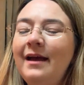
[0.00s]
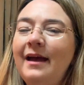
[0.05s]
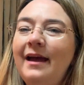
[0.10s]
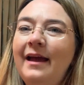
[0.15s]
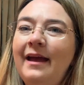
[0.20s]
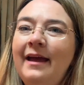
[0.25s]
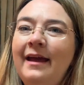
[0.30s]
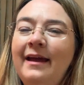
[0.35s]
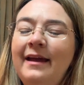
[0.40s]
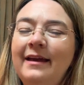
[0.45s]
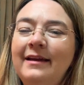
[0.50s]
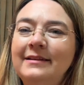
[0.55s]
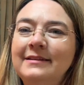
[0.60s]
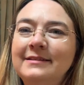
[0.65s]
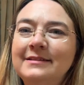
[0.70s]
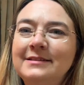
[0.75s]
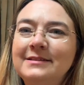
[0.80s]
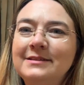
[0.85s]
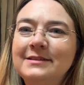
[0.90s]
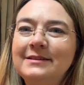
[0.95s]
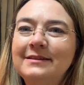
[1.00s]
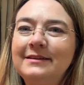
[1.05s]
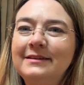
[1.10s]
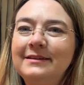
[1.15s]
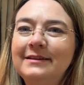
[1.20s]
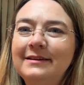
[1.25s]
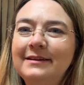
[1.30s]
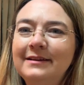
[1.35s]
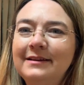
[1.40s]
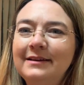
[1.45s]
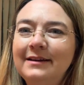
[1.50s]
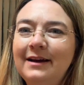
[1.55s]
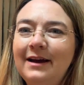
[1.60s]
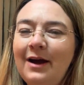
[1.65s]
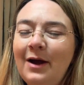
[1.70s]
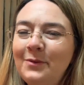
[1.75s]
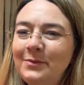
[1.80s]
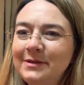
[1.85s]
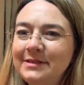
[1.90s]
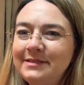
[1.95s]
And
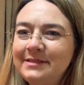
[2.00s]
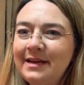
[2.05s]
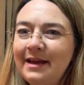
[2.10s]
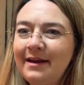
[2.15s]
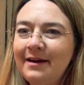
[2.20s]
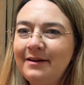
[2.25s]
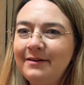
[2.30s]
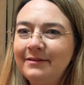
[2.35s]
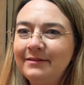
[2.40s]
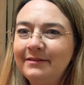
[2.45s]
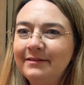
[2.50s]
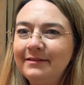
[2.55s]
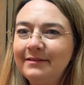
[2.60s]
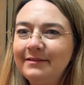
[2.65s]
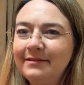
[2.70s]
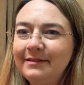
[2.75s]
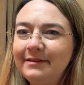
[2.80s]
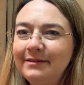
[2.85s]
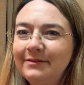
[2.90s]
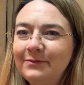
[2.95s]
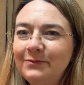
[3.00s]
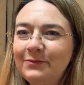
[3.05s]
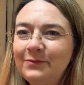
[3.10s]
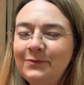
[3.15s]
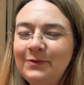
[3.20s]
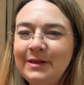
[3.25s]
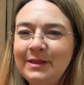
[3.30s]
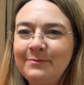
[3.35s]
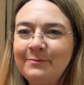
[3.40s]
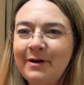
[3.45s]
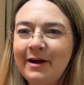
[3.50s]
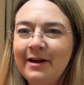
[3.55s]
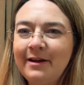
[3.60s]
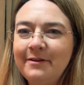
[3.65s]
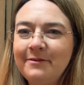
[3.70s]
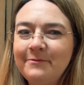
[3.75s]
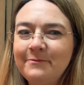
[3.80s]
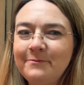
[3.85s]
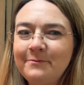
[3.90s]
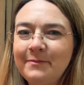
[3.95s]
I was down with
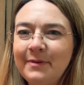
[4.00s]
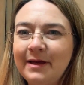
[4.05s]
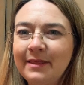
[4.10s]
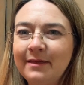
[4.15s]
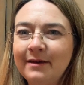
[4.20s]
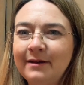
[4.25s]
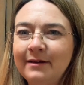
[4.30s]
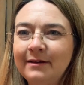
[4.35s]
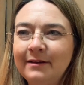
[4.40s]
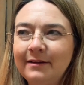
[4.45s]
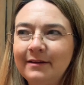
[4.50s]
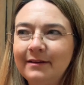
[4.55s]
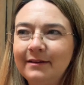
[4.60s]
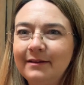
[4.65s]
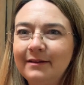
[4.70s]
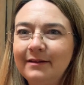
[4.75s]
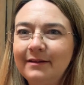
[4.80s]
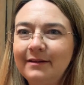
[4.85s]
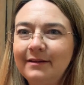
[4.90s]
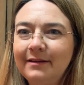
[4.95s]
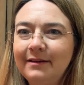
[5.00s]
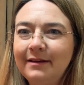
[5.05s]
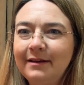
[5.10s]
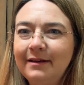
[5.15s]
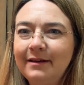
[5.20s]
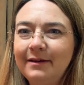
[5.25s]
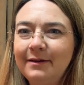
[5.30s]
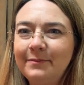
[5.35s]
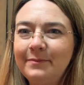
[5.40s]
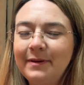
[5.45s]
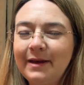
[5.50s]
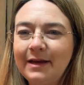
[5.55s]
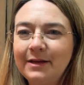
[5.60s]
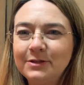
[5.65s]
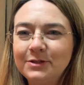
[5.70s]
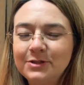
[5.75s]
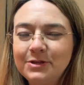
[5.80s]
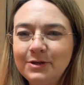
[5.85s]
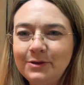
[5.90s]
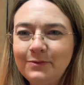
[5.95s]
my mother
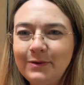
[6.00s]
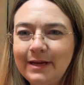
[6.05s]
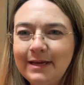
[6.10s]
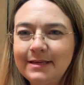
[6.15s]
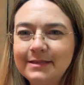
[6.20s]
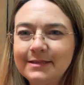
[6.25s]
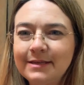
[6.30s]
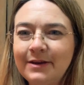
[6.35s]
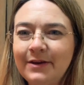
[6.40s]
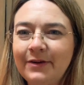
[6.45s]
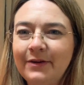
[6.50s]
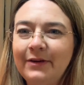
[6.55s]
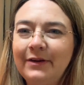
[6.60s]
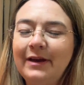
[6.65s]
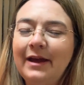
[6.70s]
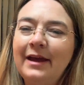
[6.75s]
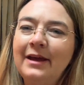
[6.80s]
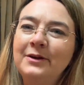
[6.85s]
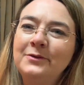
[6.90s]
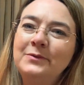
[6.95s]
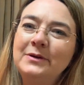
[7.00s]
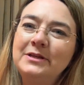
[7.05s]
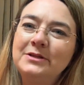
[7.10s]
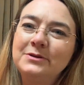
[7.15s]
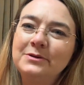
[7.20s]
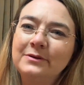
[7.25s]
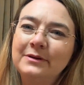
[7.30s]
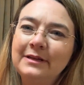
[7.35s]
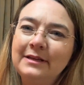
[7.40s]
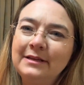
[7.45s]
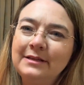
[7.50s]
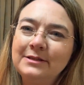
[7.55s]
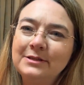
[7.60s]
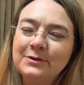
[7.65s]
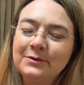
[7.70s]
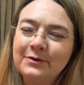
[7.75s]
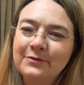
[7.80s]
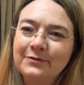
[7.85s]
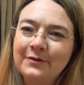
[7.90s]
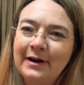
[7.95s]
about 2 weeks ago, and we took it
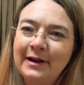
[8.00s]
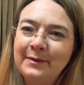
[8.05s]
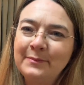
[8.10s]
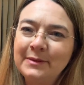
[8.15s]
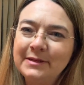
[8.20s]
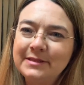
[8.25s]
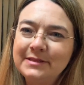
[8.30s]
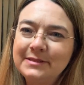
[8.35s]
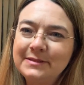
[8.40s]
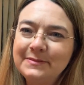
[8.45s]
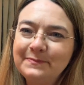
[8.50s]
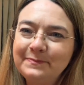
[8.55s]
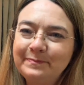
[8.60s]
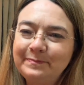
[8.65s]
into a framer's